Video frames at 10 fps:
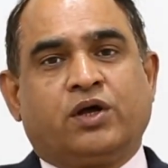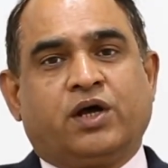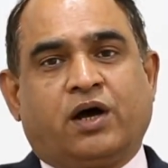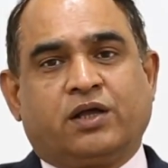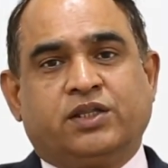
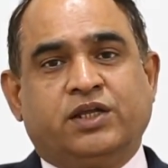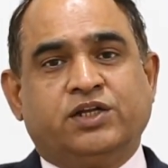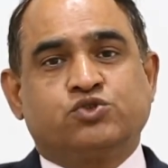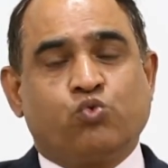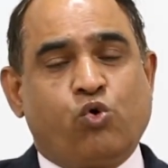
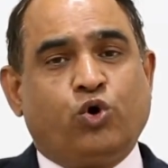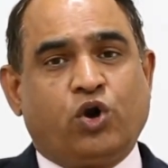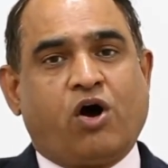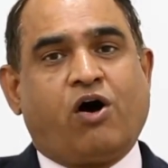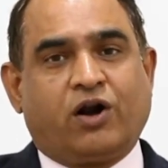its own
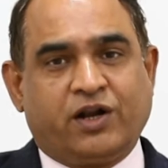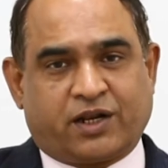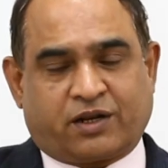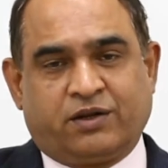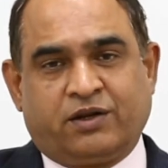
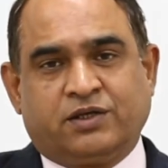order.